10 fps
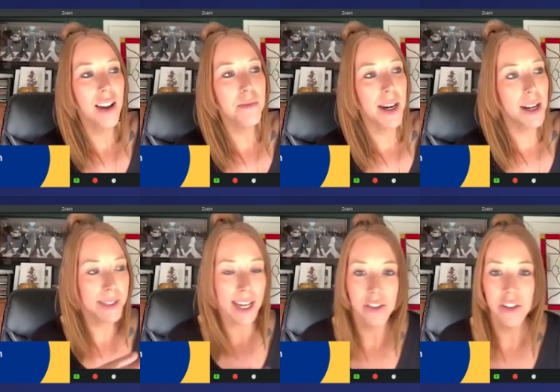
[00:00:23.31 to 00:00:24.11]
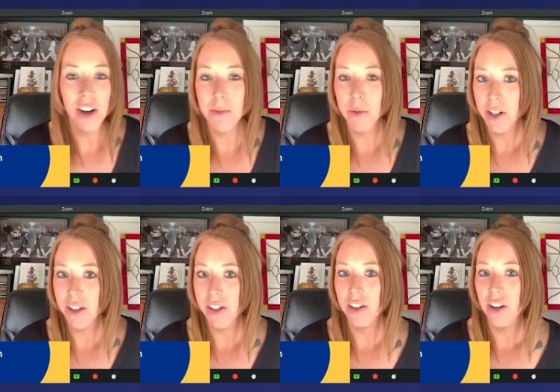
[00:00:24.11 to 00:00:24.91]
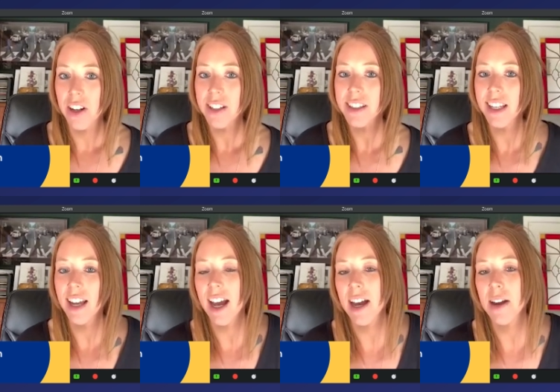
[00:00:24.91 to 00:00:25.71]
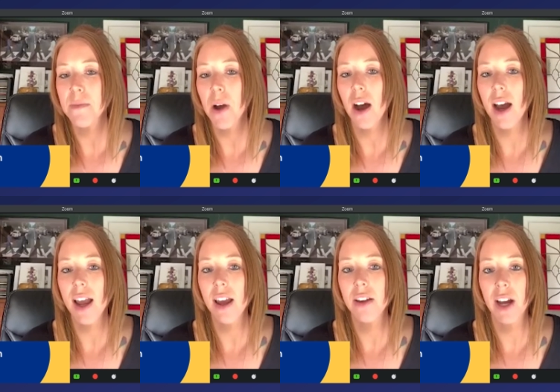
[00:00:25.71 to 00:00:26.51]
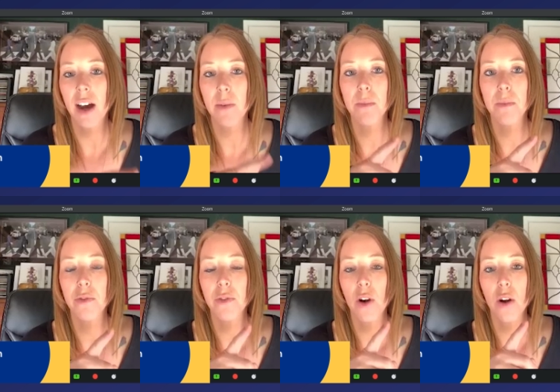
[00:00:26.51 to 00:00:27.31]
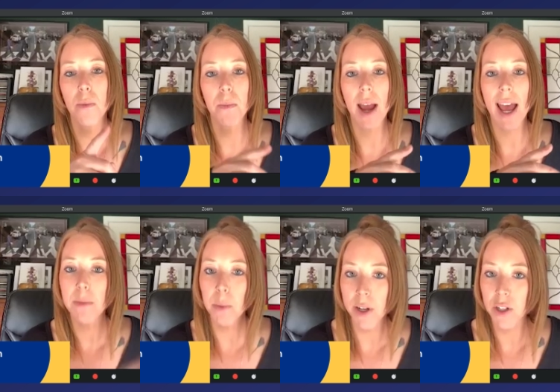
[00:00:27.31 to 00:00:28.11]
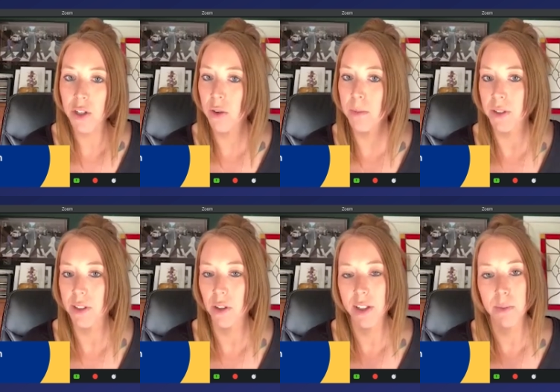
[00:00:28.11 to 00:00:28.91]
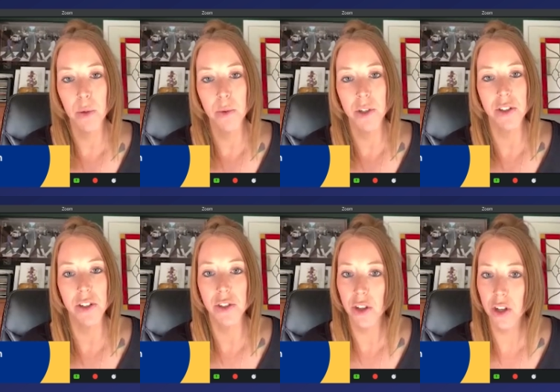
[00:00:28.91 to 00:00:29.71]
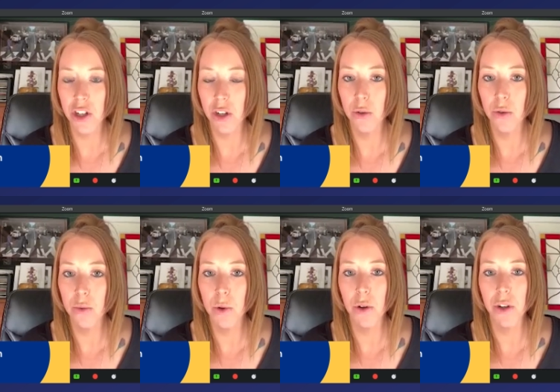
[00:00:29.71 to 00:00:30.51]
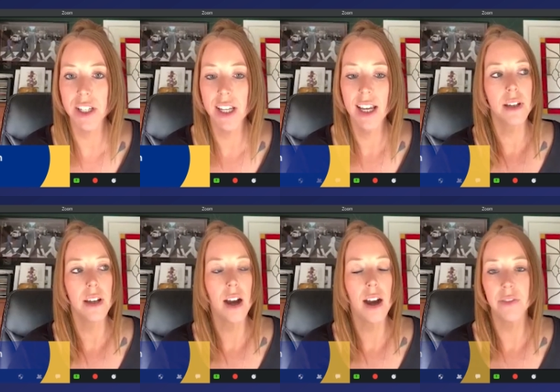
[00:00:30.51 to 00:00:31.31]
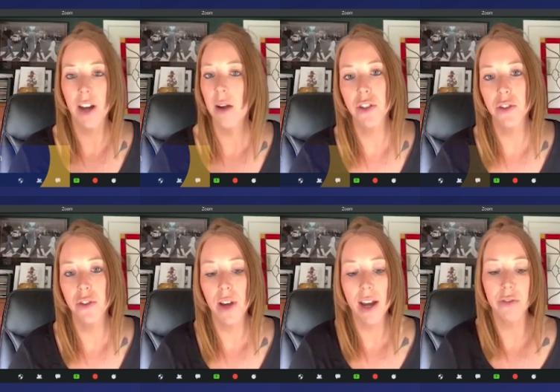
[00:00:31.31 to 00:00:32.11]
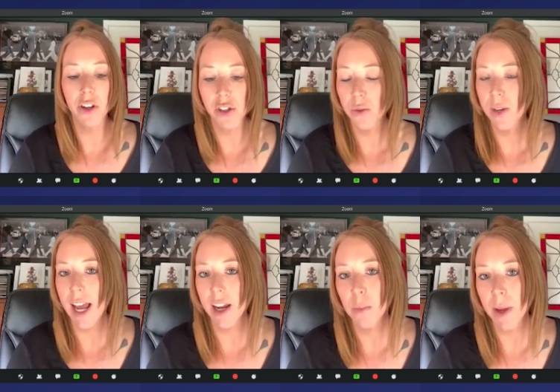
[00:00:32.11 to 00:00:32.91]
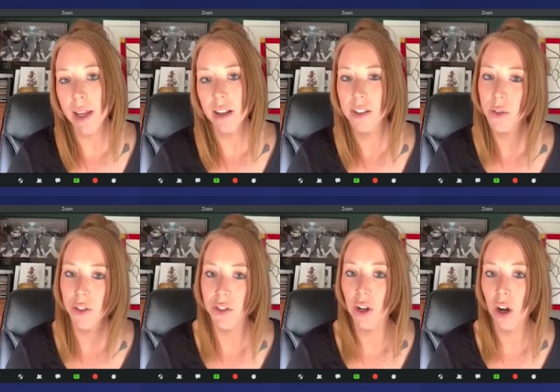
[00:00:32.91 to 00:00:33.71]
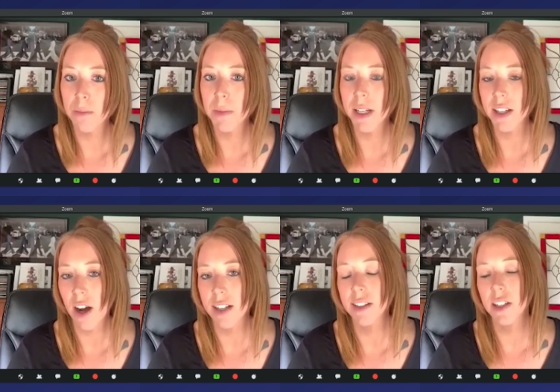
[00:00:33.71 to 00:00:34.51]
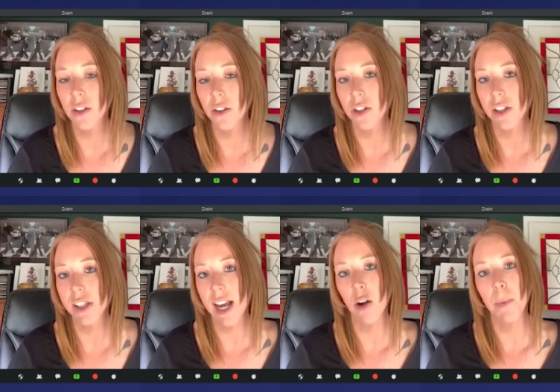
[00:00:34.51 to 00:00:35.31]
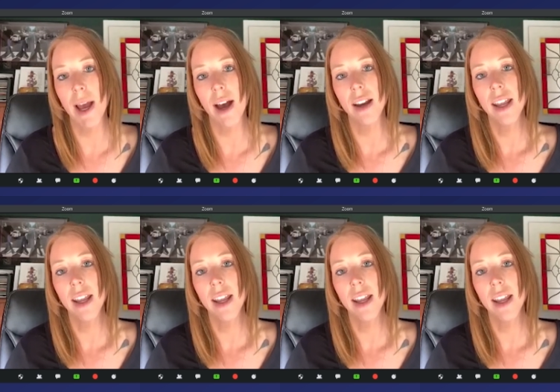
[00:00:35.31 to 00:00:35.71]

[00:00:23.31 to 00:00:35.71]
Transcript: My name's Catherine. I'm a registered nurse. I have come from 8.2 at Box Hill Hospital, which is a surgical ward. I've come to at first do an 8-week sort of secondment to ICU just to help out.